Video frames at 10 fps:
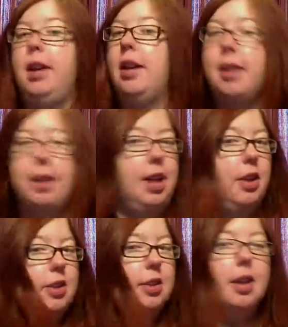and the
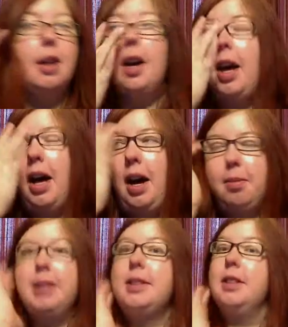ears
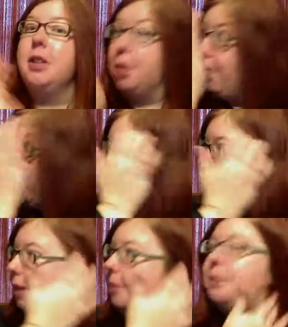because it is written for
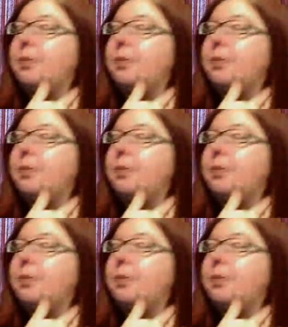worsted weight.